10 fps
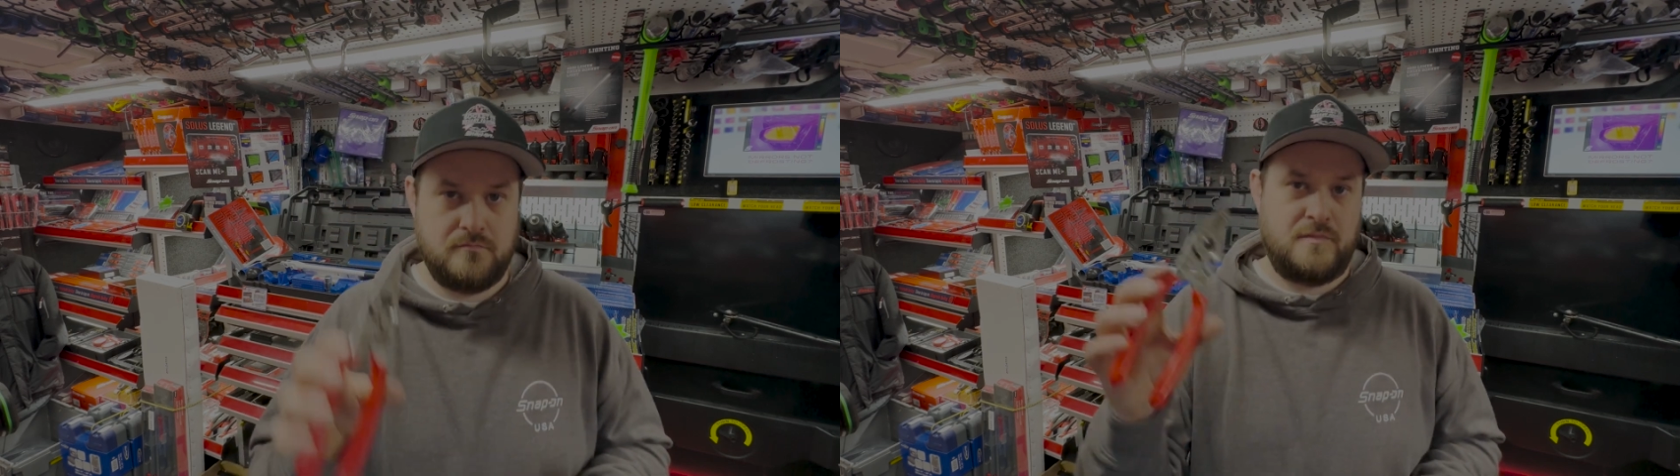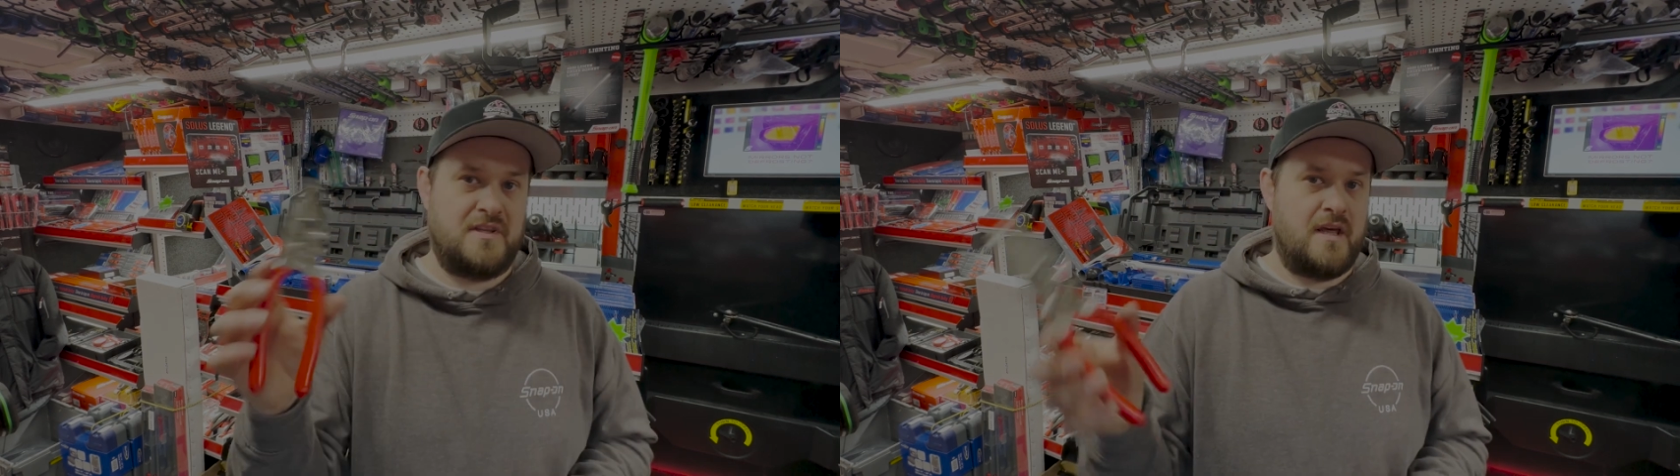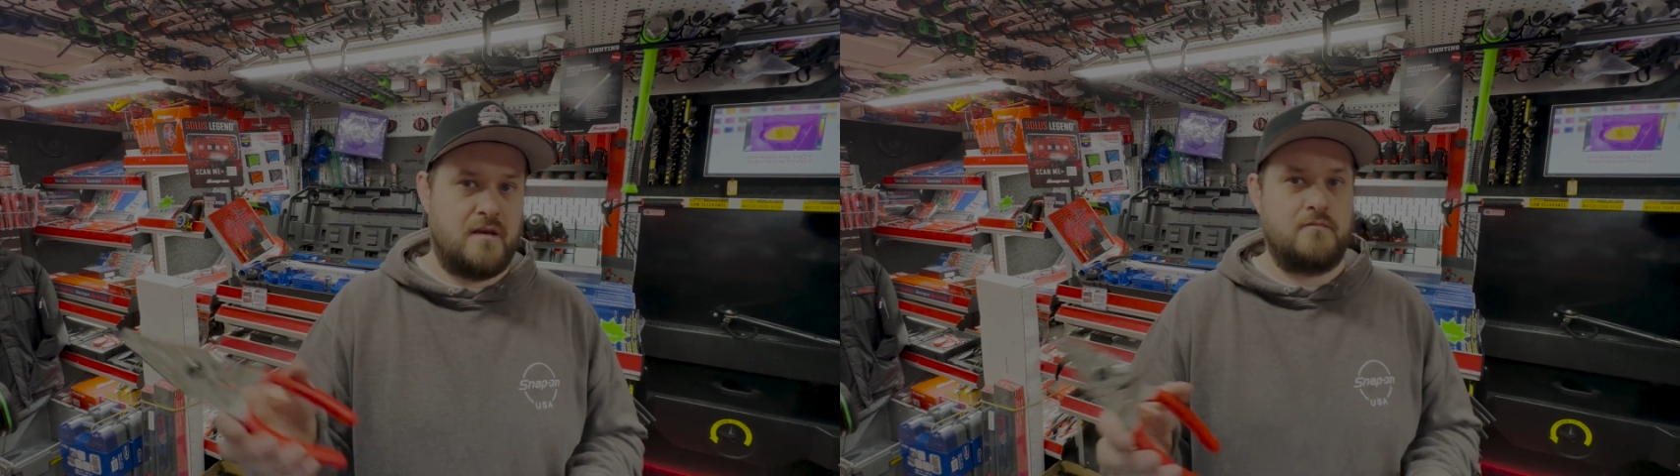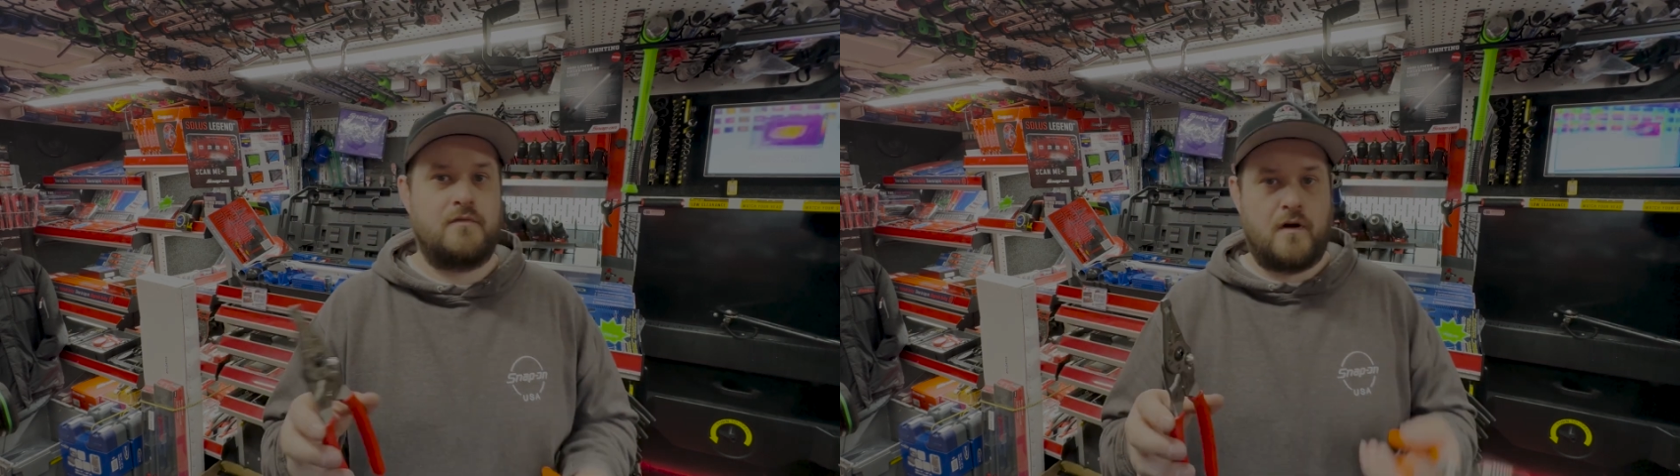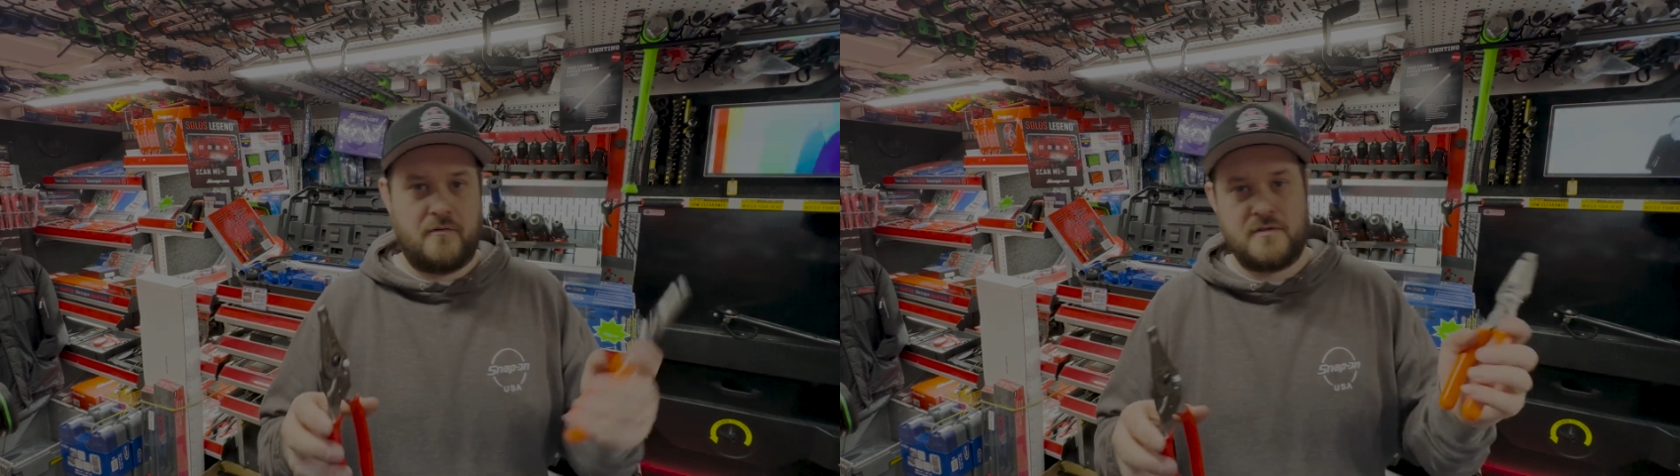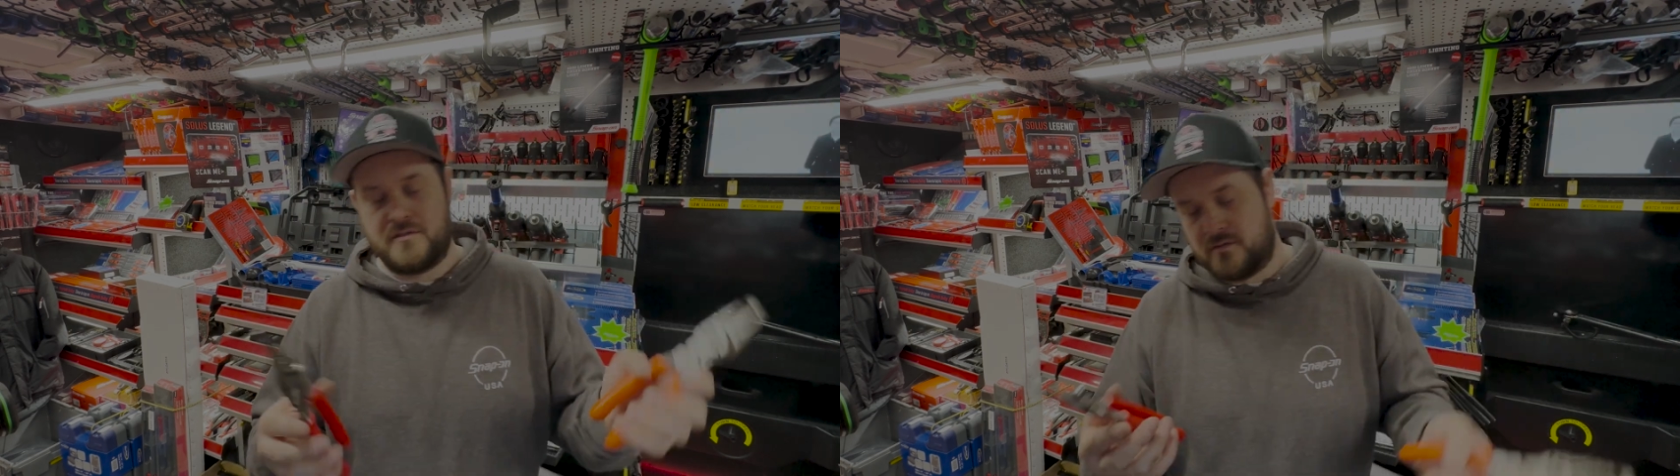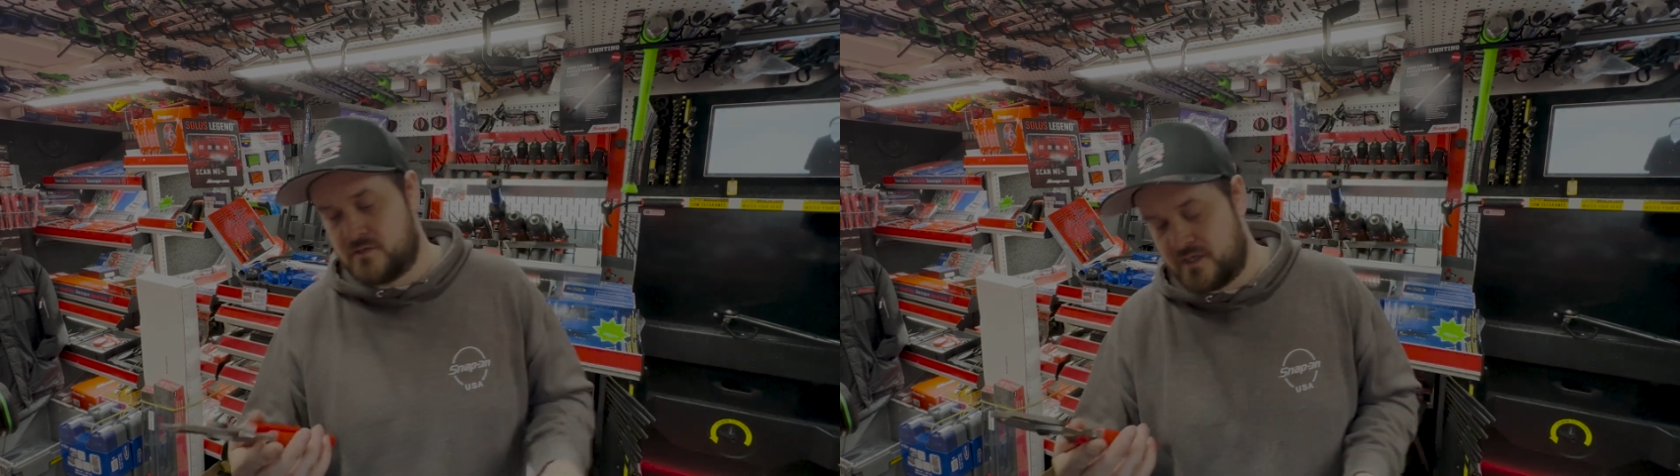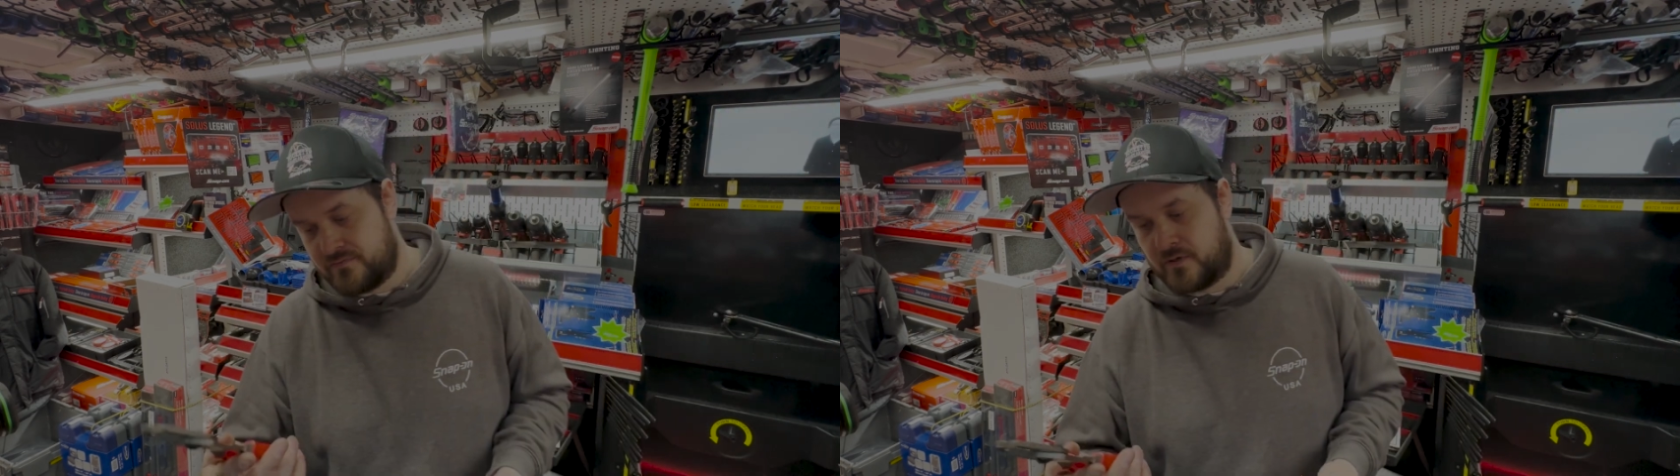at the end for orange and
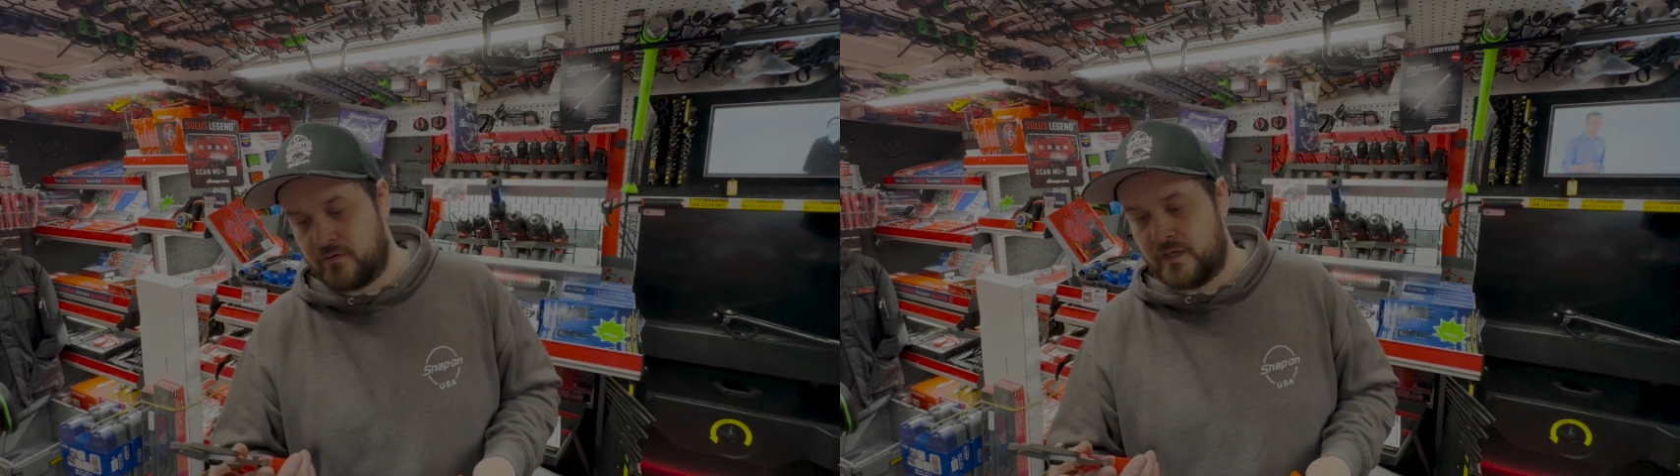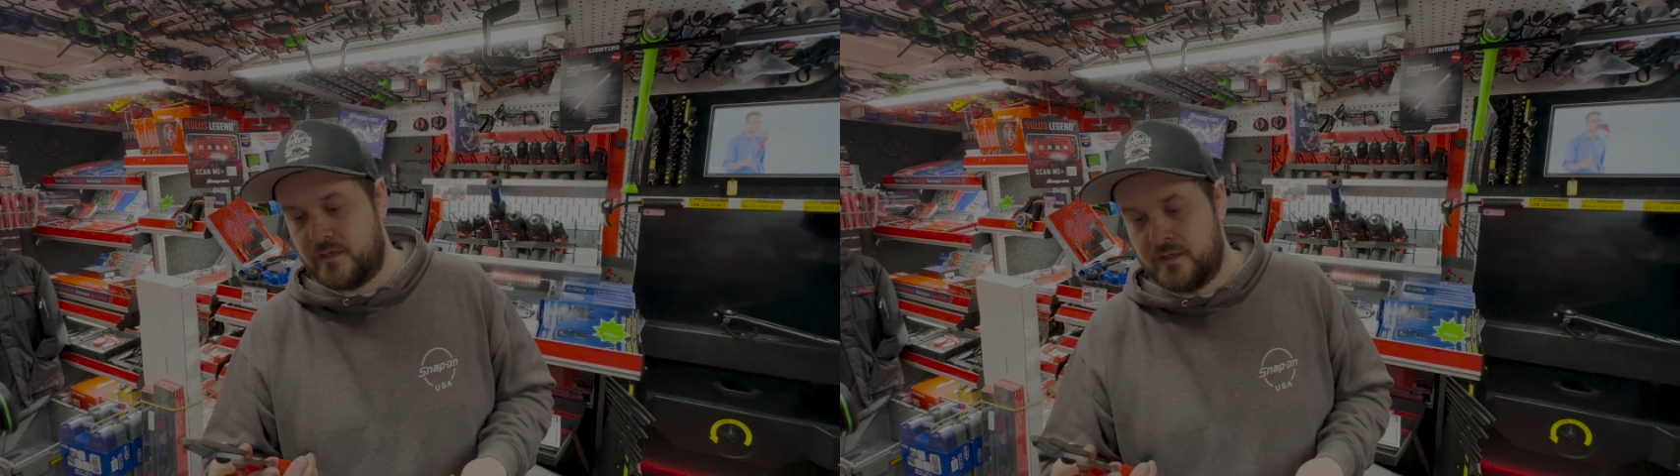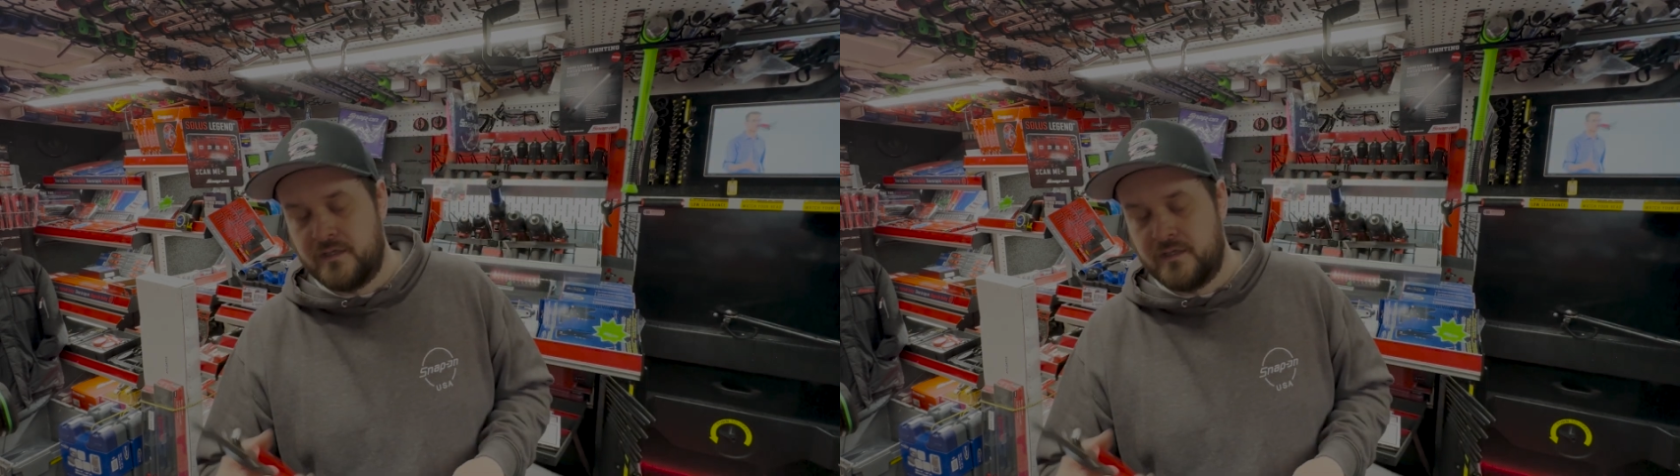G for green.